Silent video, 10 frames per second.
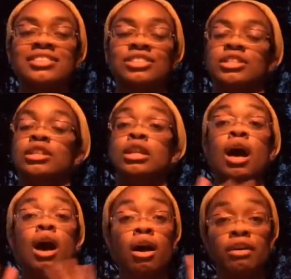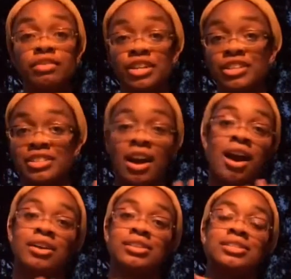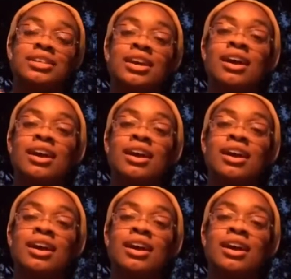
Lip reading: She loved her socks.